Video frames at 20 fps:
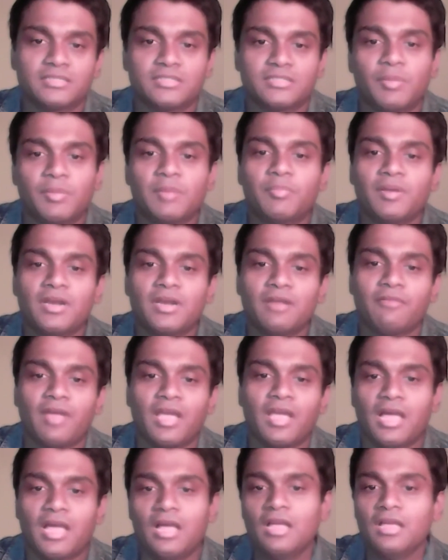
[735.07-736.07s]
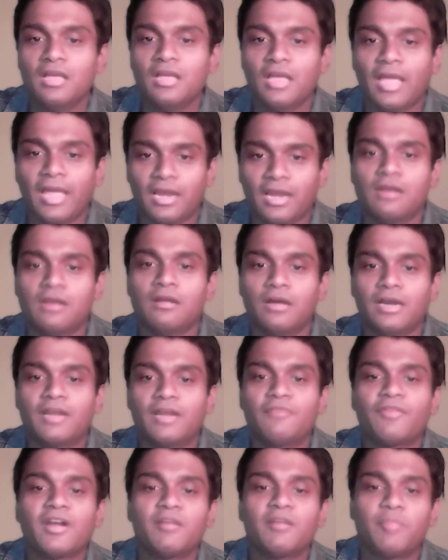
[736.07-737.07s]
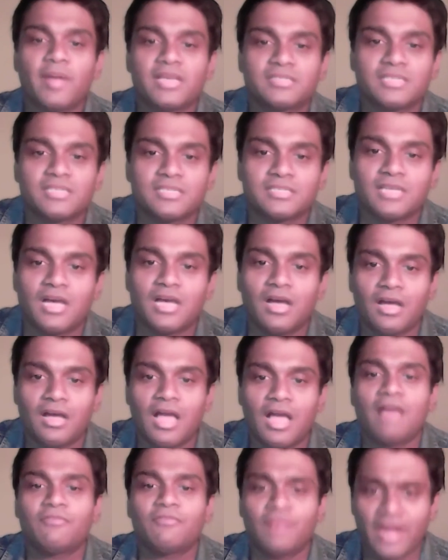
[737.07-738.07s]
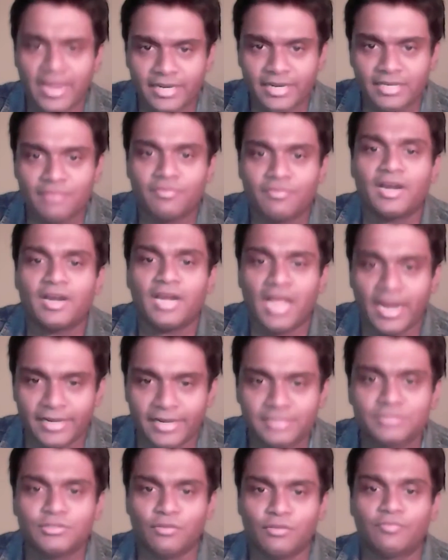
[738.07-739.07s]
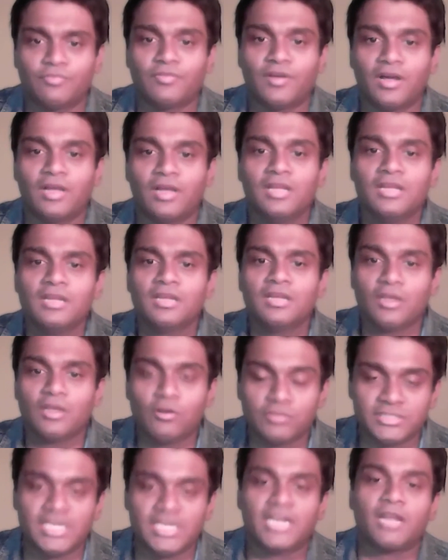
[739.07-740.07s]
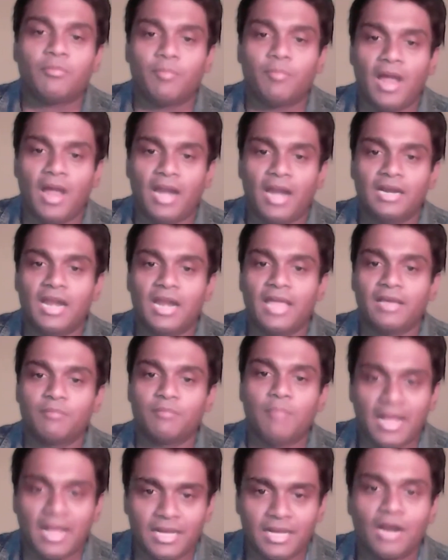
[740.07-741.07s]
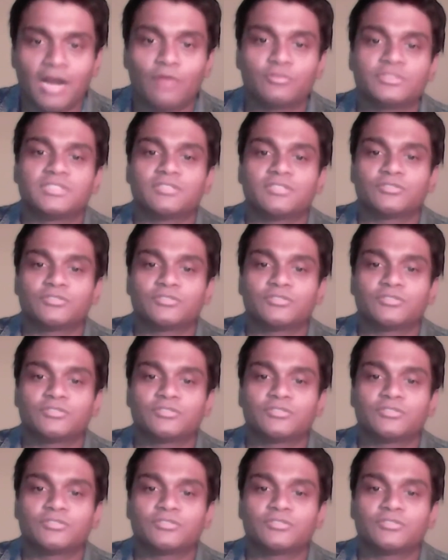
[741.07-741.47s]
The people living in different places have like different kinds of setup and like backgrounds.